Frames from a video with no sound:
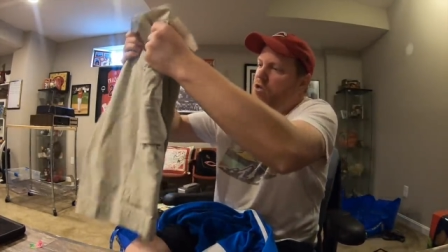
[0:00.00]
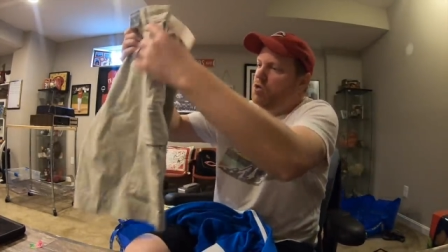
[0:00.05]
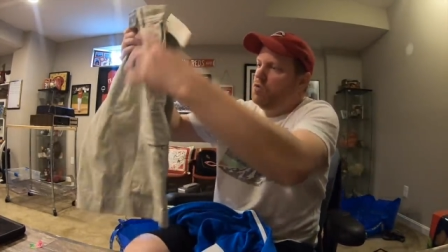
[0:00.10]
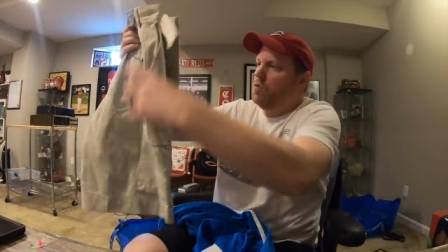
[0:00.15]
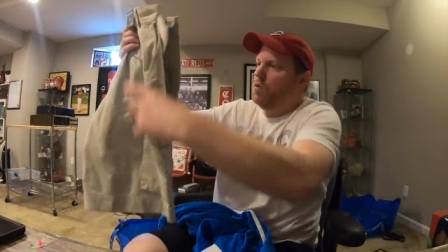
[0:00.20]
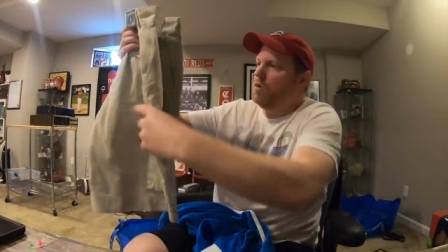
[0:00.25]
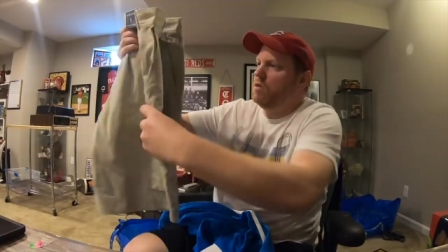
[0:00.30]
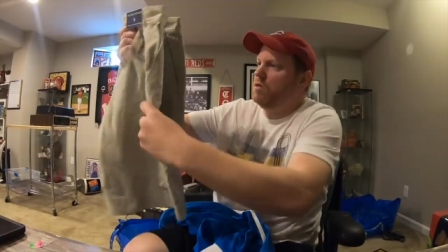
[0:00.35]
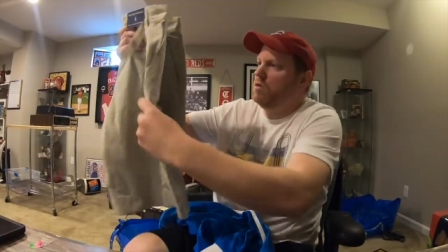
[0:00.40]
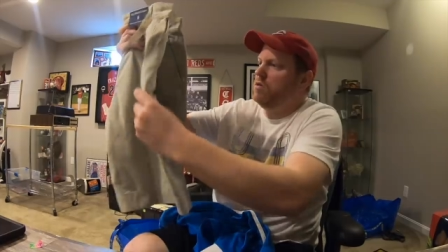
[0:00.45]

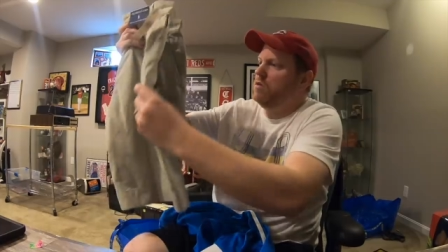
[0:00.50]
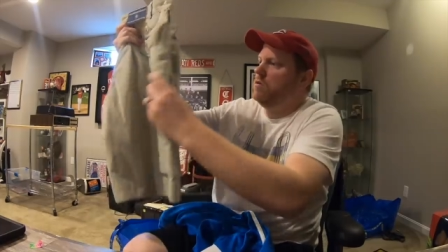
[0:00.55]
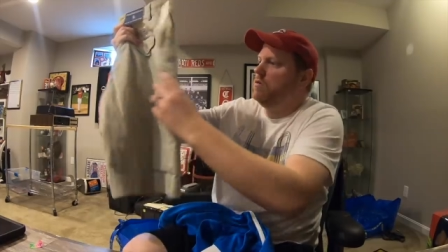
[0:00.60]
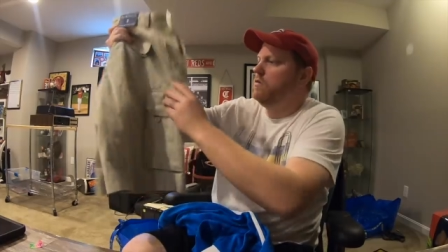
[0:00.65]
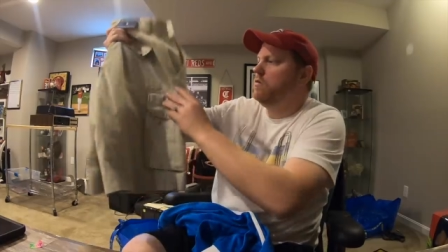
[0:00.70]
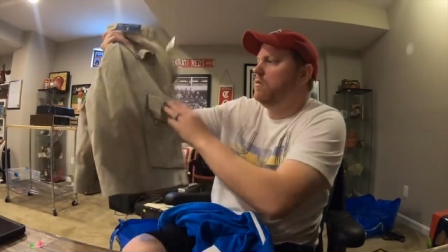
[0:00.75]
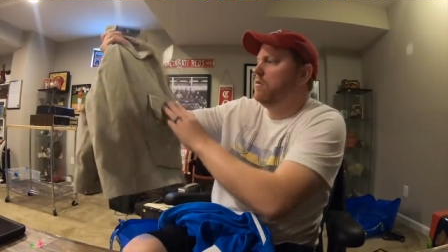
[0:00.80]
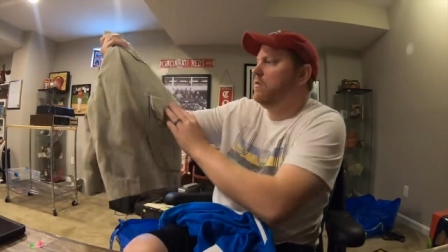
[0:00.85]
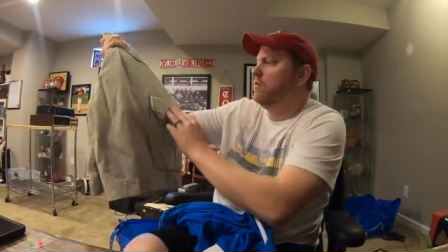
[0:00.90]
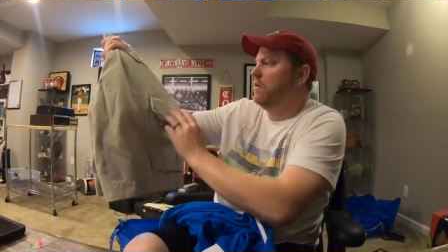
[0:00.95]
shorts
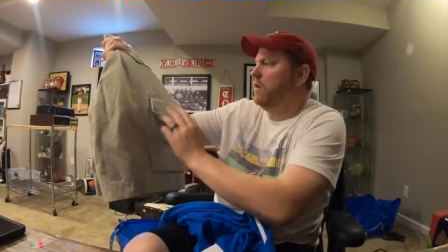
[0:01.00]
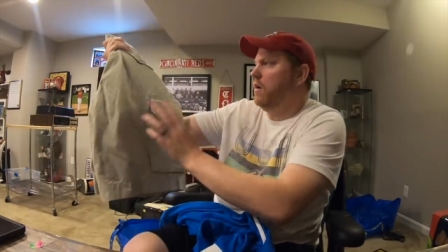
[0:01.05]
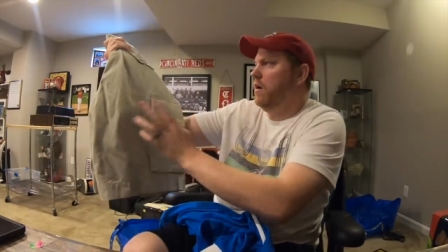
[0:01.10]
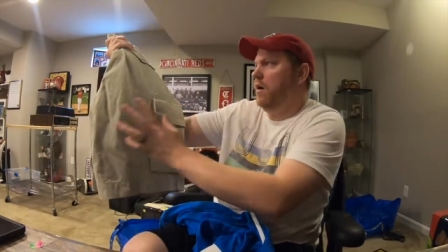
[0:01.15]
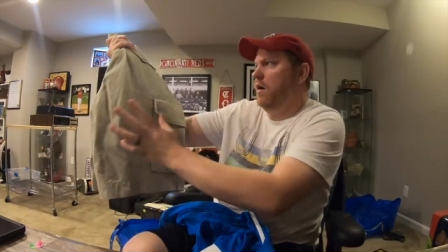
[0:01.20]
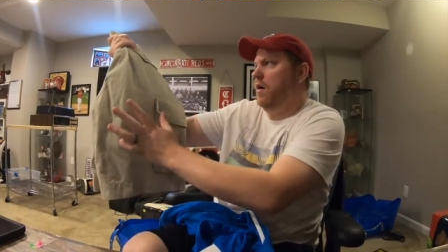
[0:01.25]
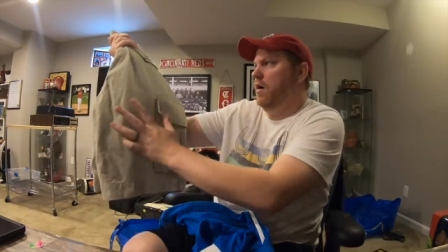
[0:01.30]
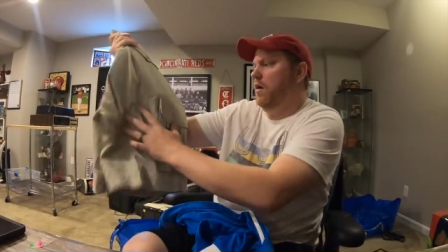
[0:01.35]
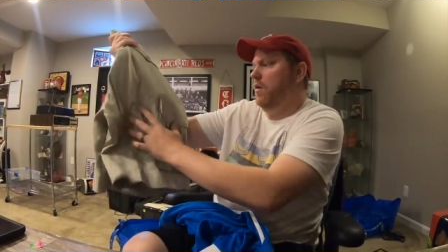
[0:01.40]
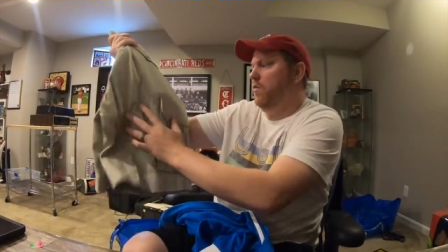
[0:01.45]

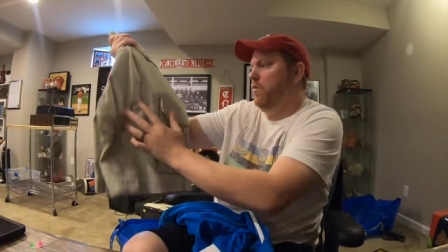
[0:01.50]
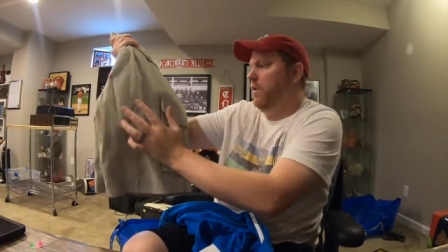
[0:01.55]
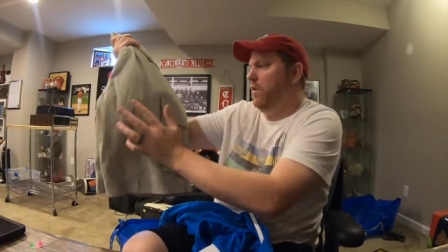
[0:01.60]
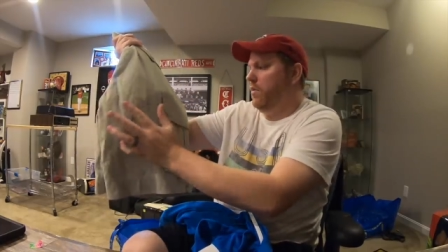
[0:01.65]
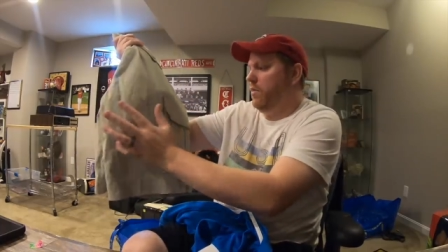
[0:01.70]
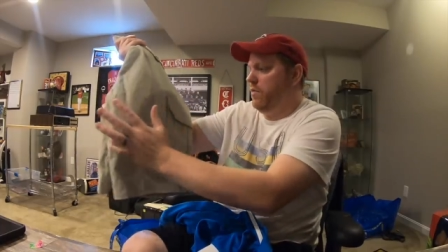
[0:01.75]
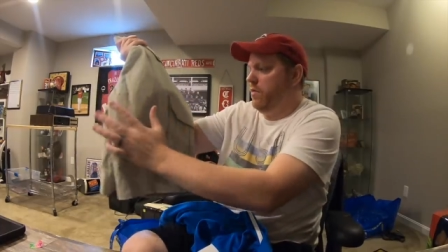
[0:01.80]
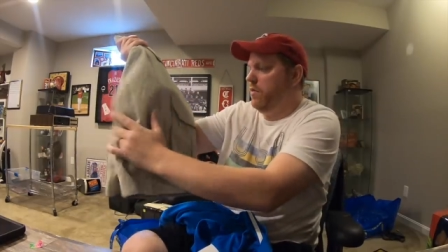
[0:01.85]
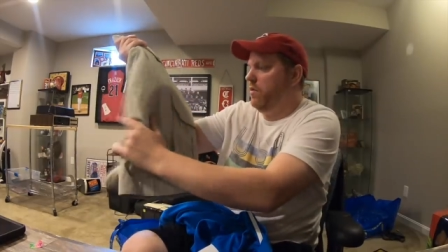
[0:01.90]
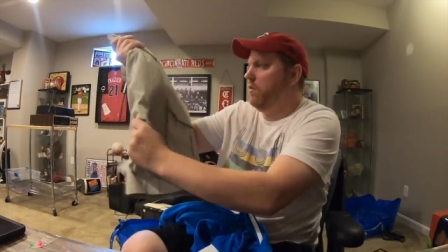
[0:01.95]
uh,
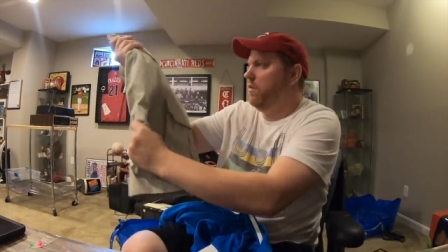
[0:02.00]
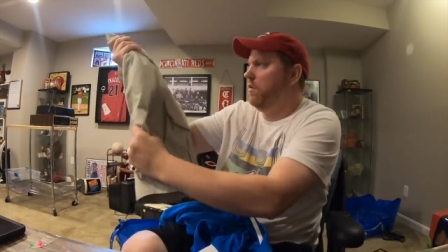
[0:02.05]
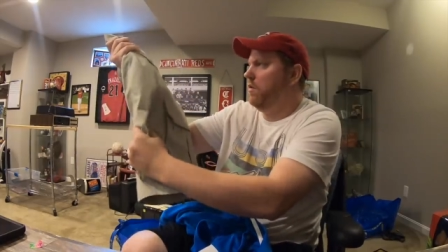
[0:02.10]
with